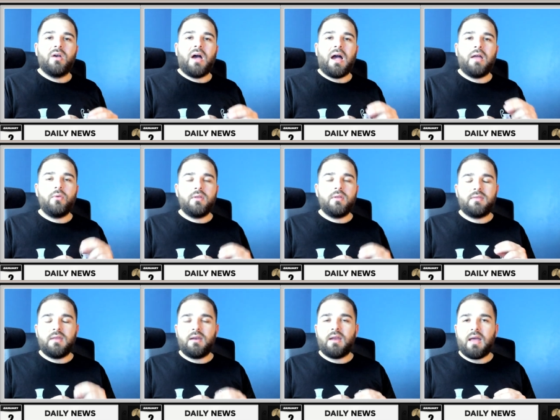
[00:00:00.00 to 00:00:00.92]
I
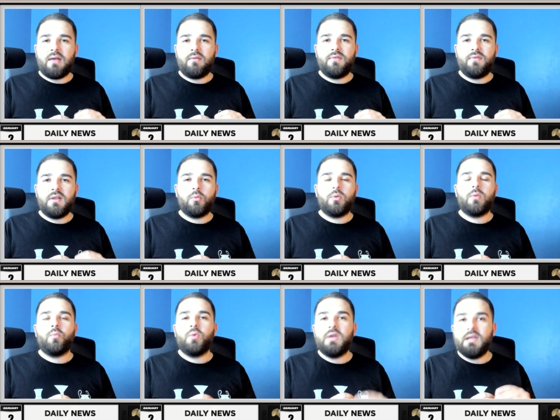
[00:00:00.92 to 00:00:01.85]
didn't have a feeling we
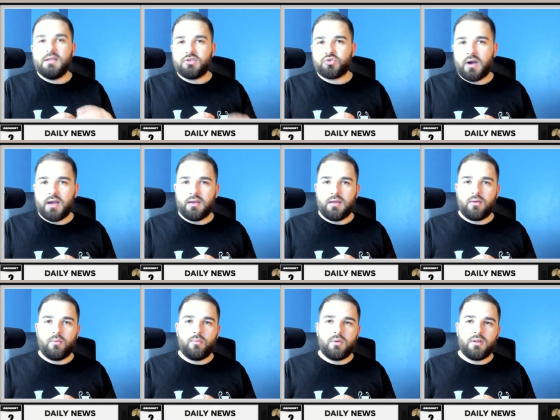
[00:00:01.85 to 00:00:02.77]
really tried.
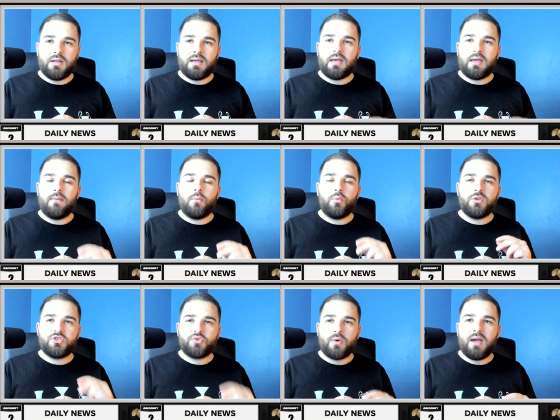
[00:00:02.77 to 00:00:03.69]
Like, we
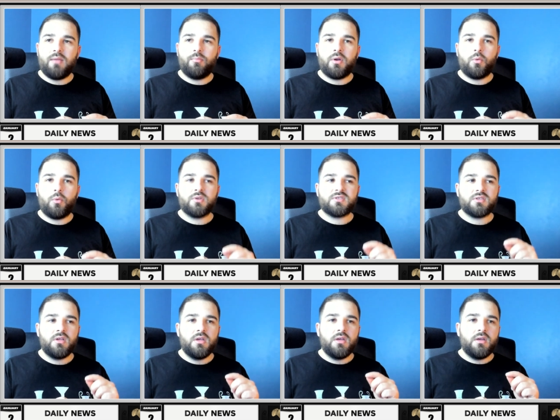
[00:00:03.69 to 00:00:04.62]
tried, but it was
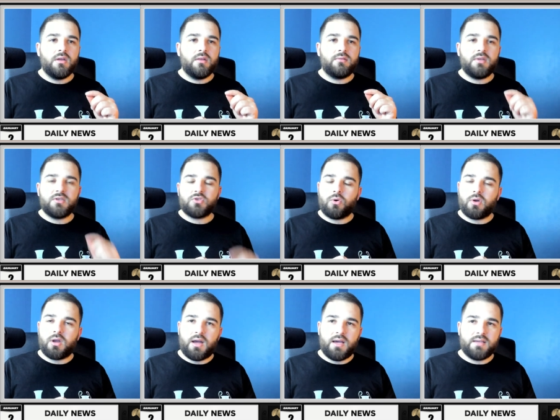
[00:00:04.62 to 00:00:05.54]

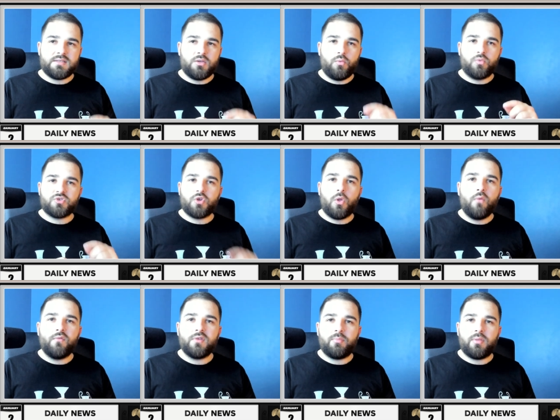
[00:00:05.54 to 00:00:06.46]
disorganized. It was all
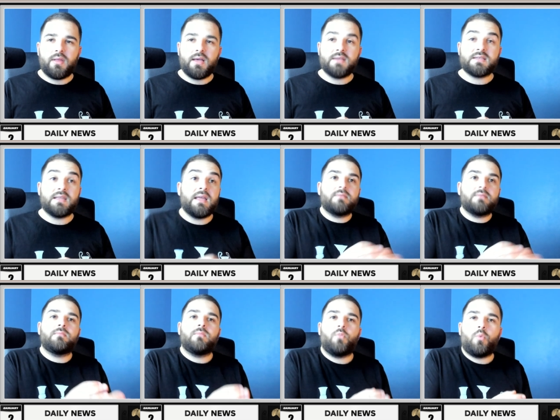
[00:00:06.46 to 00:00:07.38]
over the place, and that
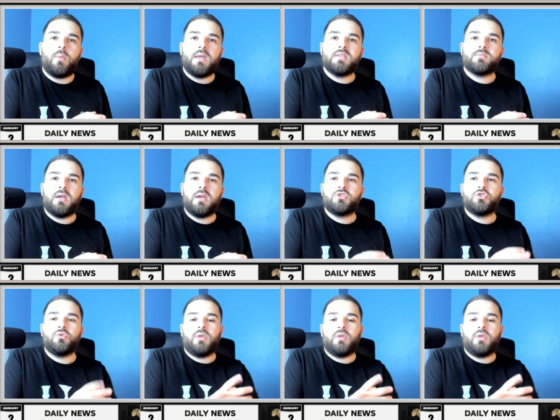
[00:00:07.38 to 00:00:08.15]
remains my issue.